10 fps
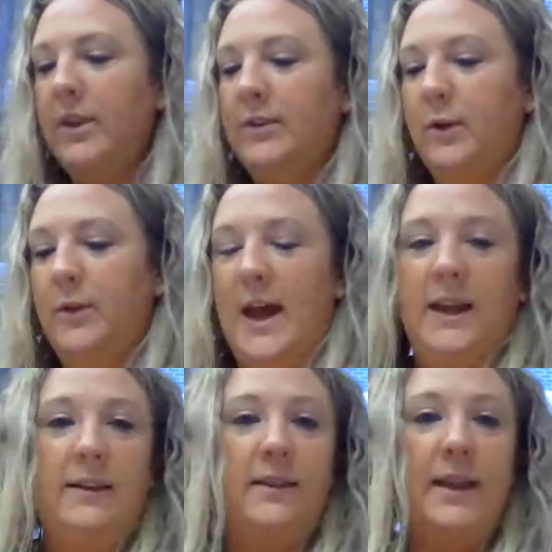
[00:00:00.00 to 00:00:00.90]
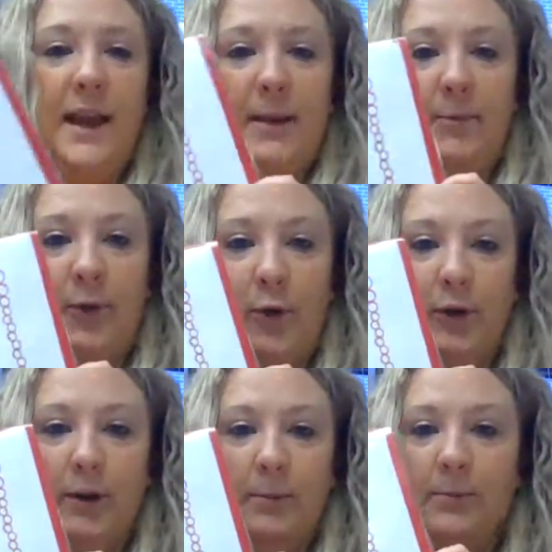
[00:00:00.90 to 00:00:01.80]
So that is the name
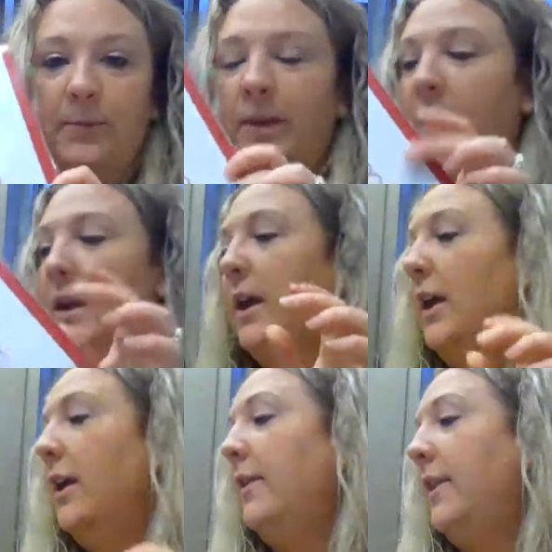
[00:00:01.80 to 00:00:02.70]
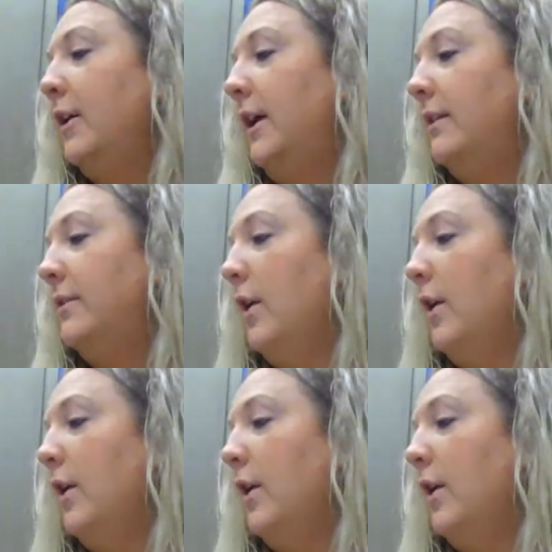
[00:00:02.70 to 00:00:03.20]
folder. There is